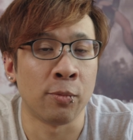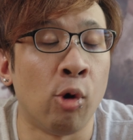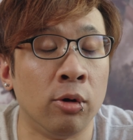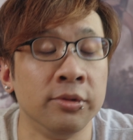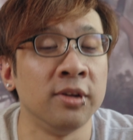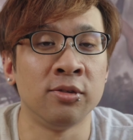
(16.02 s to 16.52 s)

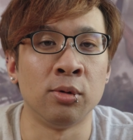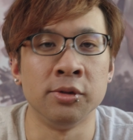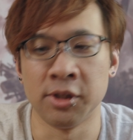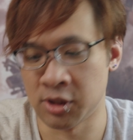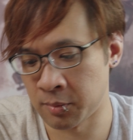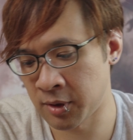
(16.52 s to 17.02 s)
only
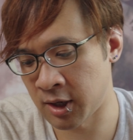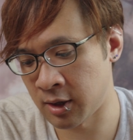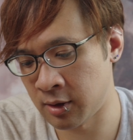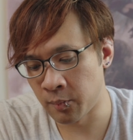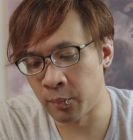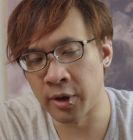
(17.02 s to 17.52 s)
sold in
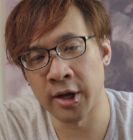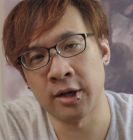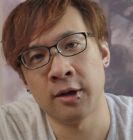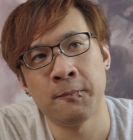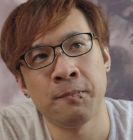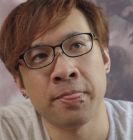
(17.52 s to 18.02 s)
Japan.
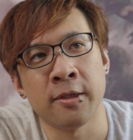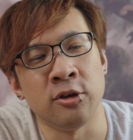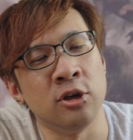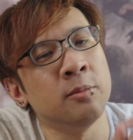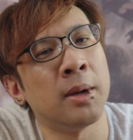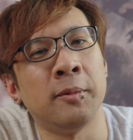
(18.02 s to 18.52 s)
But
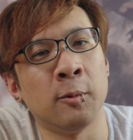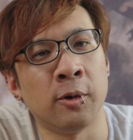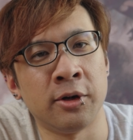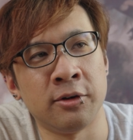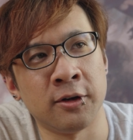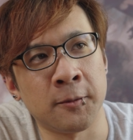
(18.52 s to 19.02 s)
you might be
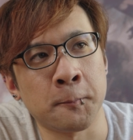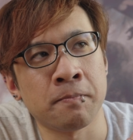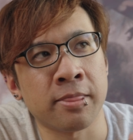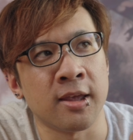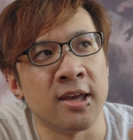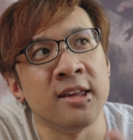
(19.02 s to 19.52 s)
wondering,
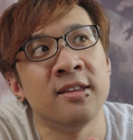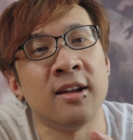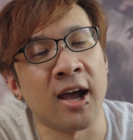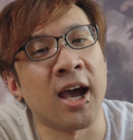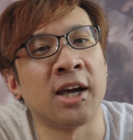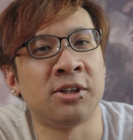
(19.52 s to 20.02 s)
is it
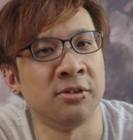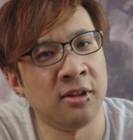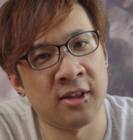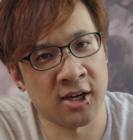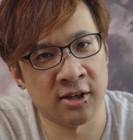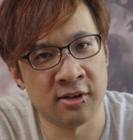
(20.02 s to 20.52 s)
actually
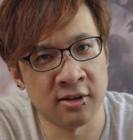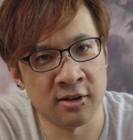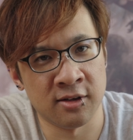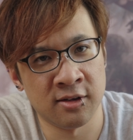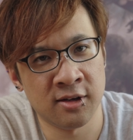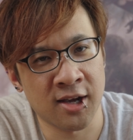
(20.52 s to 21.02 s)
that
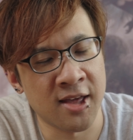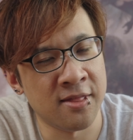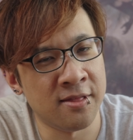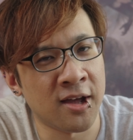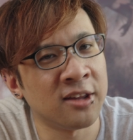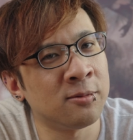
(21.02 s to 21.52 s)
good?
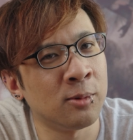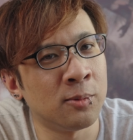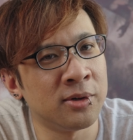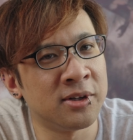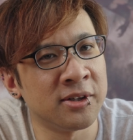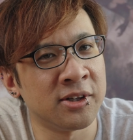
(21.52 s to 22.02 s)
And that's what
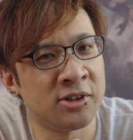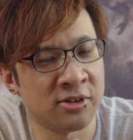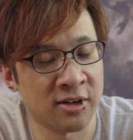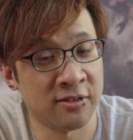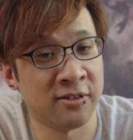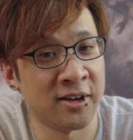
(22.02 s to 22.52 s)
we're gonna
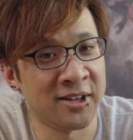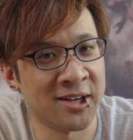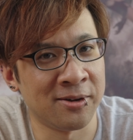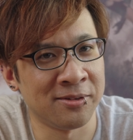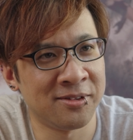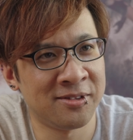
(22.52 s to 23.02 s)
try to find
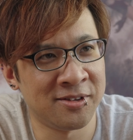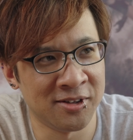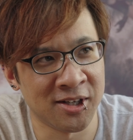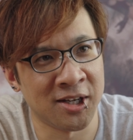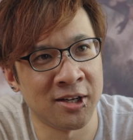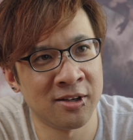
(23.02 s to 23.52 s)
out
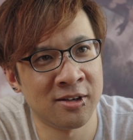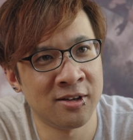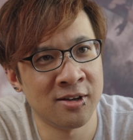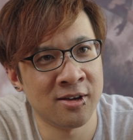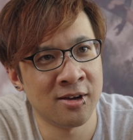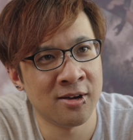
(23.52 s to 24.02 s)
today,
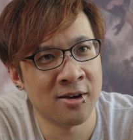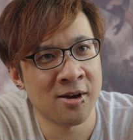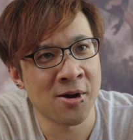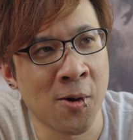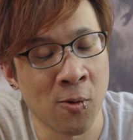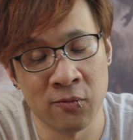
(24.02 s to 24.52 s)

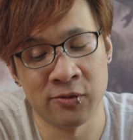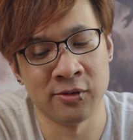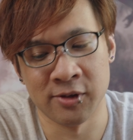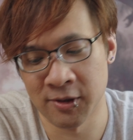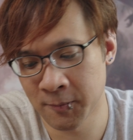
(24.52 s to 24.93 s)
hopefully.